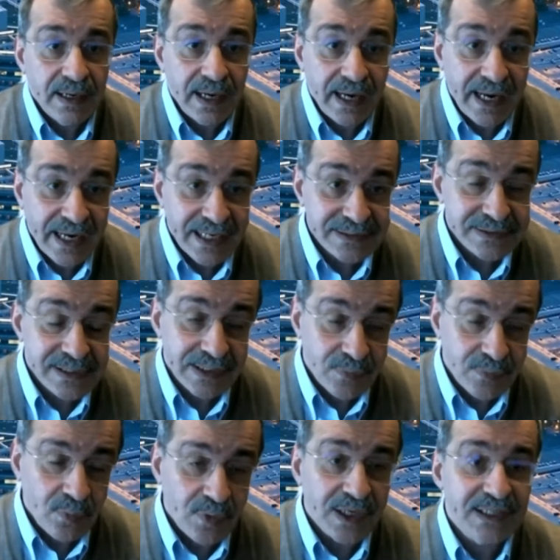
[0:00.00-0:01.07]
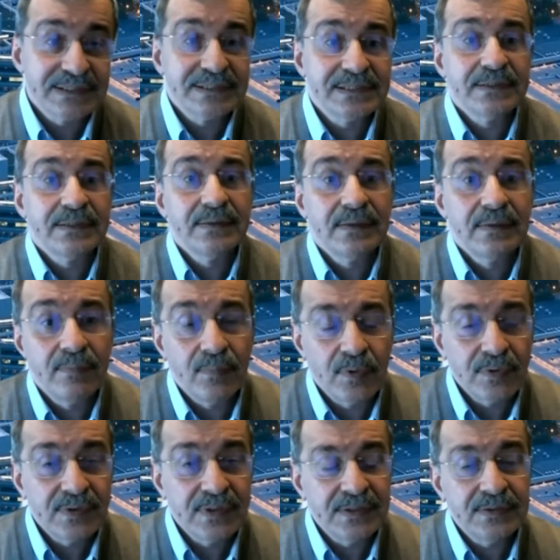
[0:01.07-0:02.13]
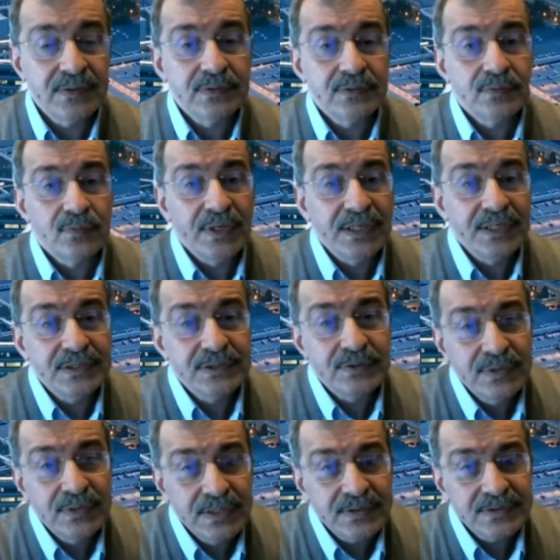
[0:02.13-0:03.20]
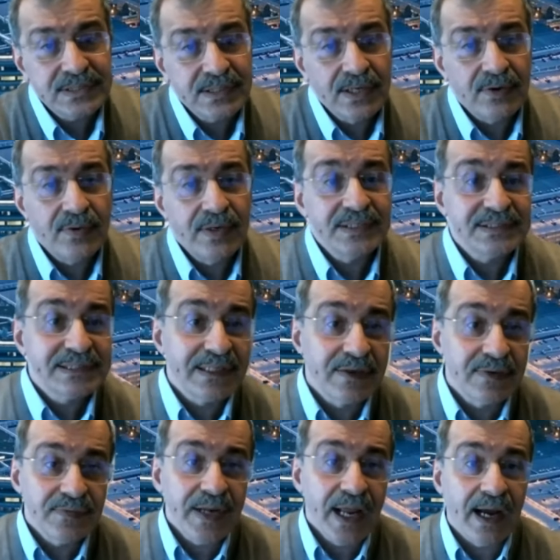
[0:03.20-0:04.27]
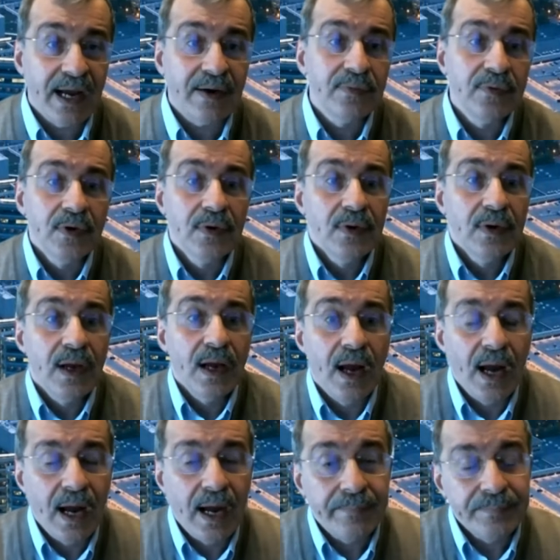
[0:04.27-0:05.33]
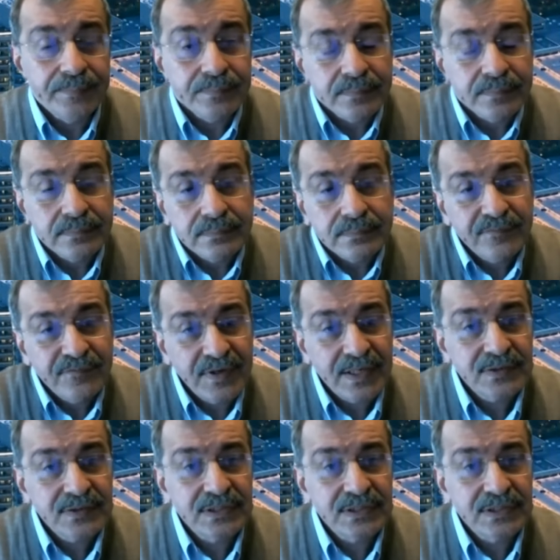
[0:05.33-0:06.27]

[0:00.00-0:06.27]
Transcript: as it was more than 22 years ago and still now um, fail